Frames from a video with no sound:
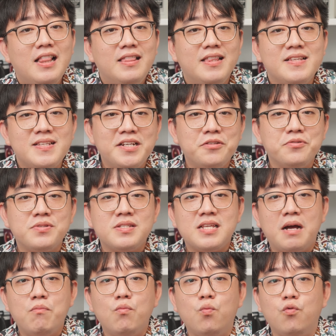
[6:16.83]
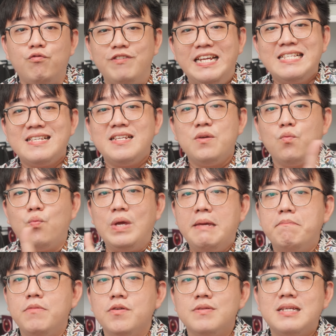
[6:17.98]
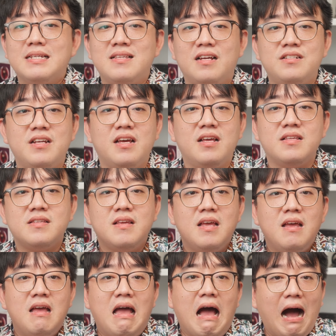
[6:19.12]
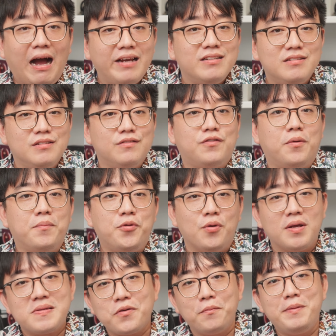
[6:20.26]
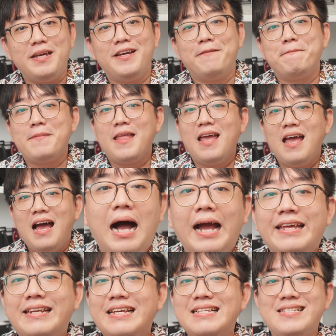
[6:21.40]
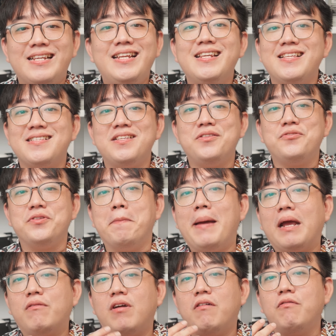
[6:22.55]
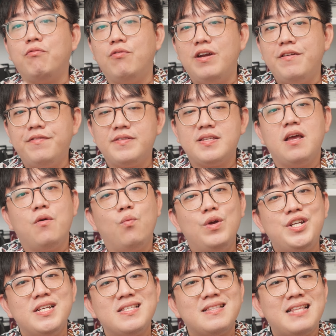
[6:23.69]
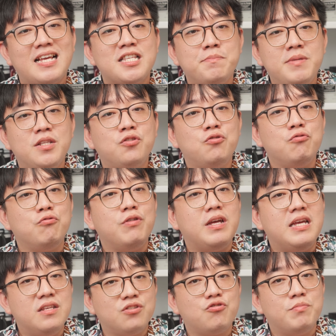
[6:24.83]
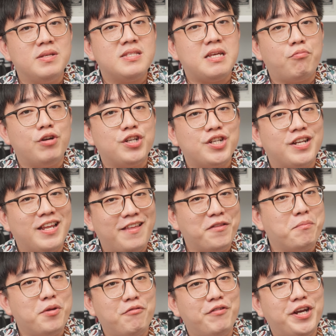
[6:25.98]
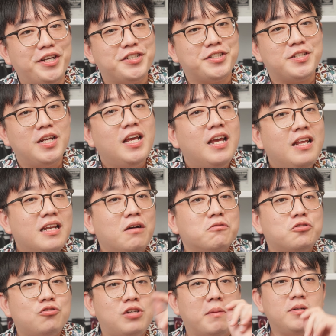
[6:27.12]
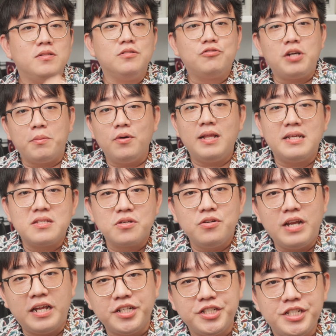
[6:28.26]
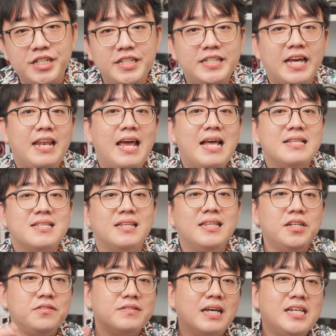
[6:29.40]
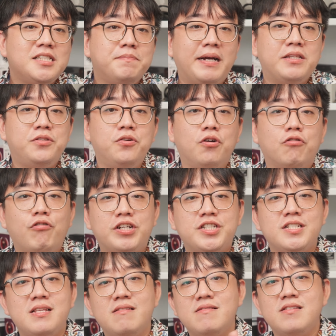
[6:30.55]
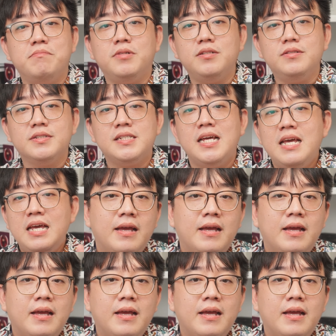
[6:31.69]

Listening to some recent weed music such as Idols from YOASOBI, I can easily listen to the background riffs, which is a testament to instrument separation in the mid-range. Now treble. Treble has good energy that adds a little nice bite to your crashes and cymbals.